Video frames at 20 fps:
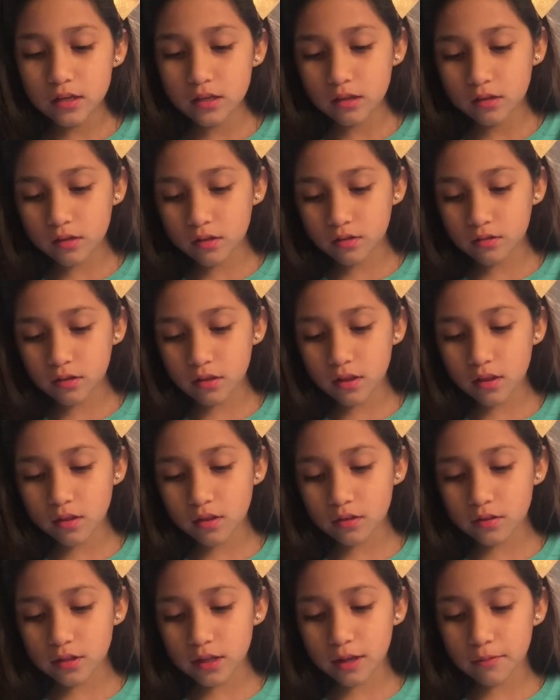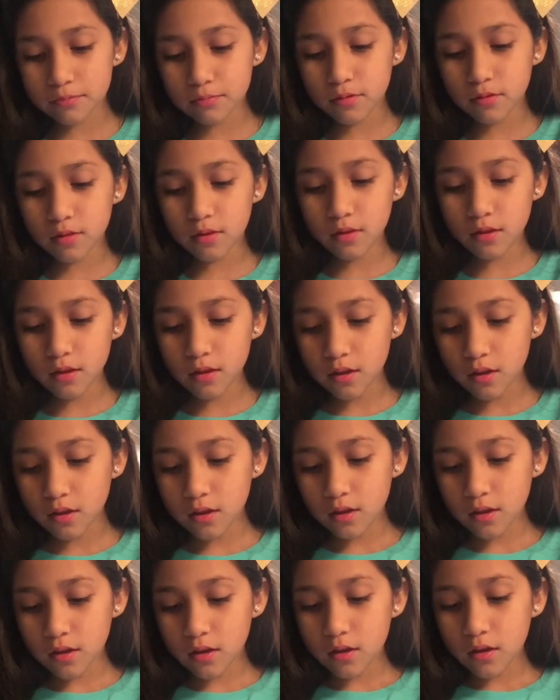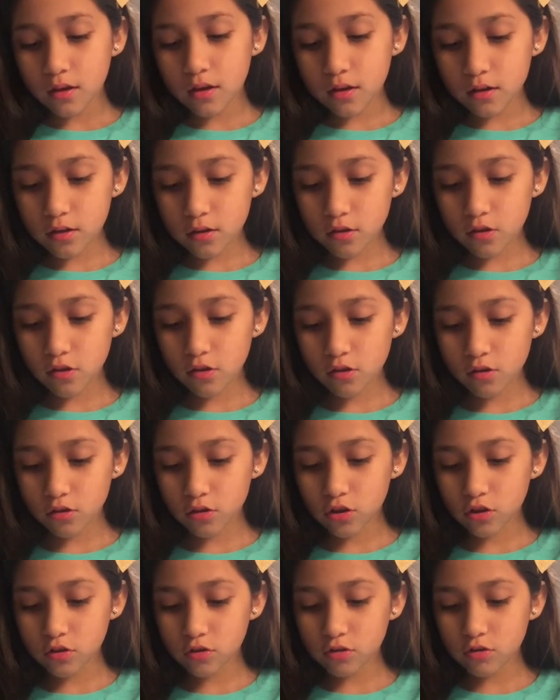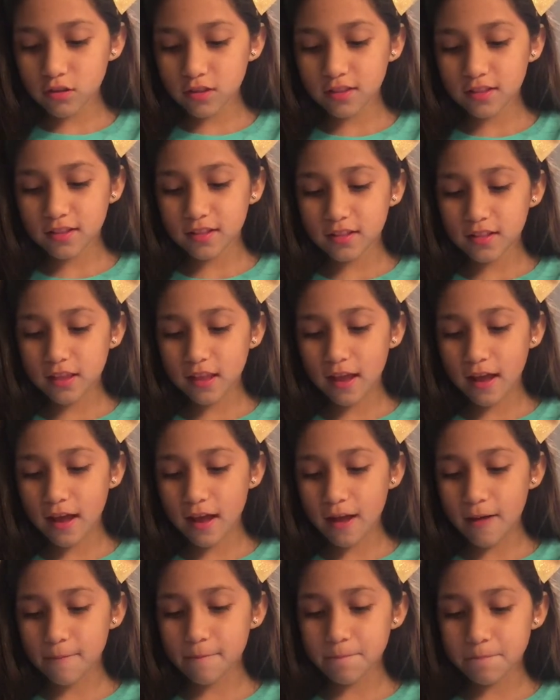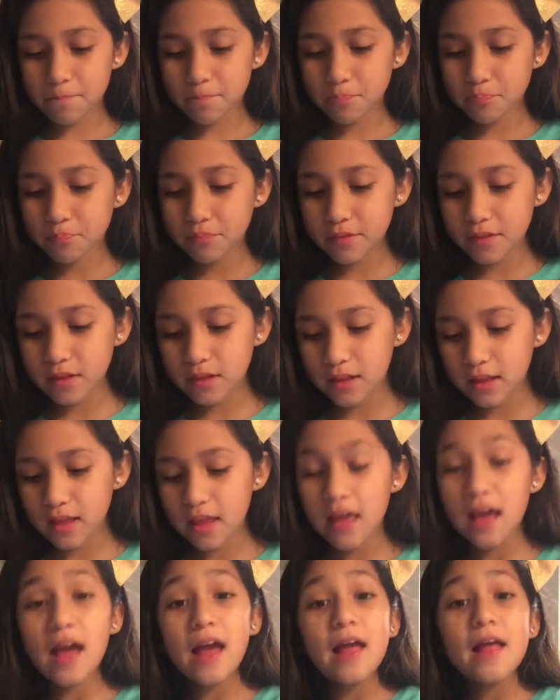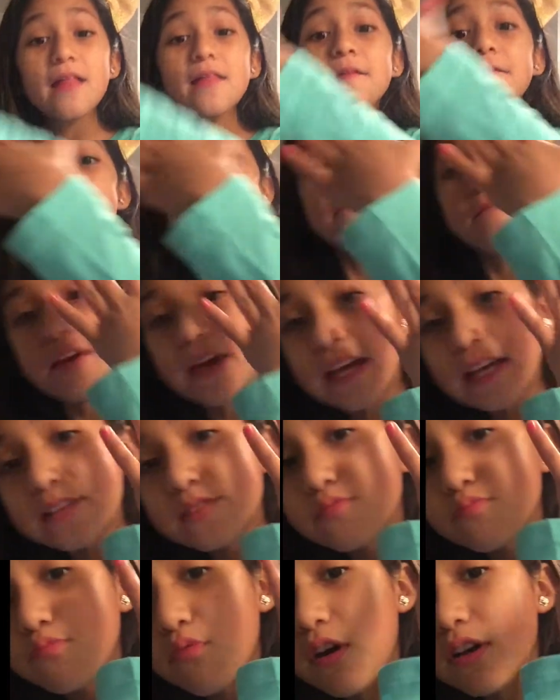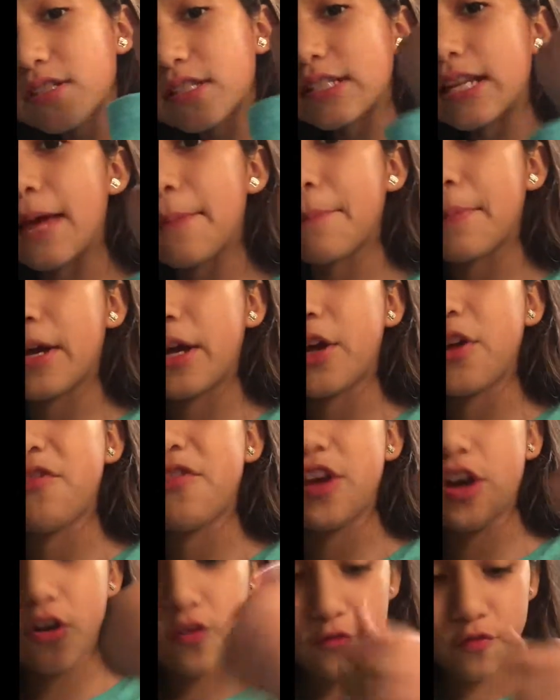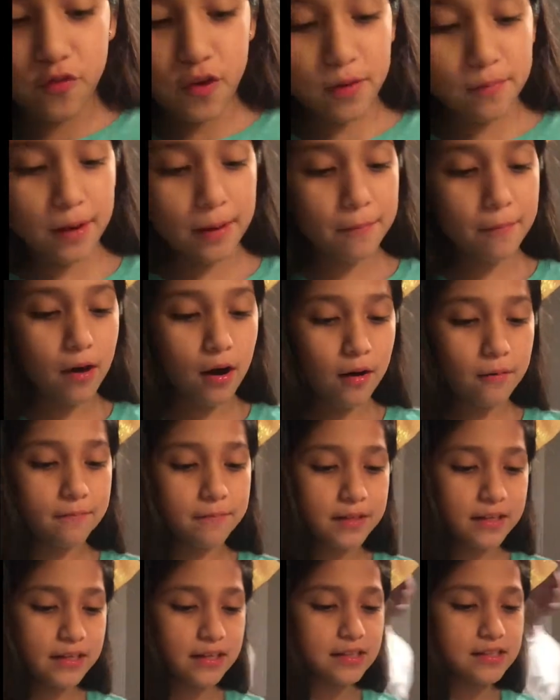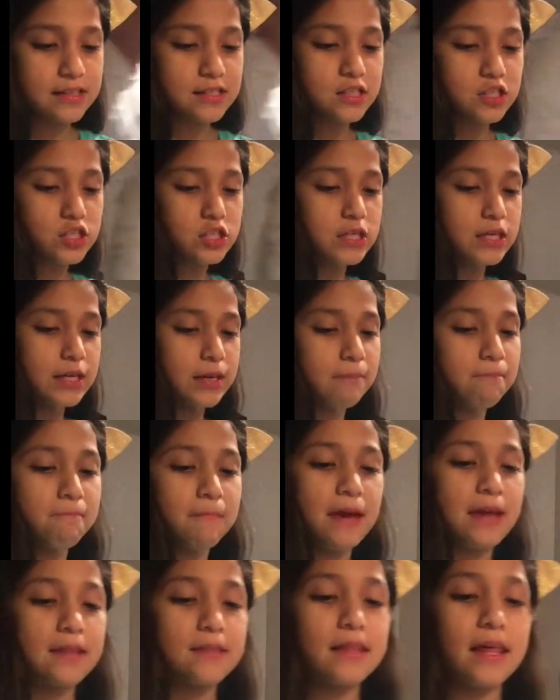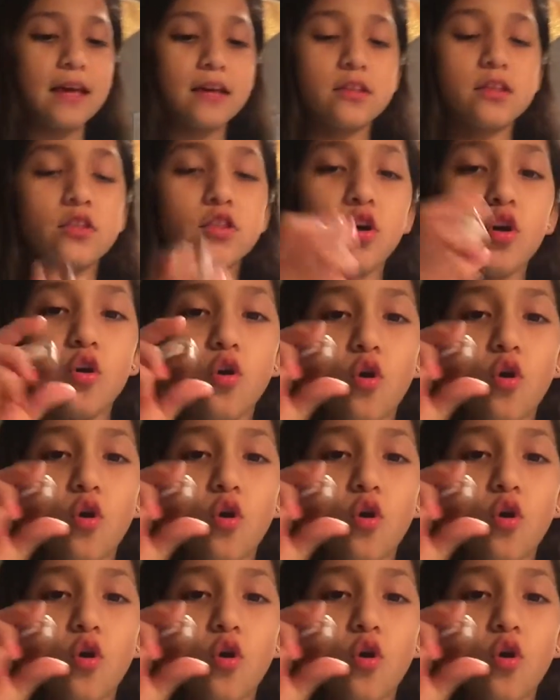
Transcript: so this is the lips. I'm gonna show you that this was an epic fail for my mom because she made like the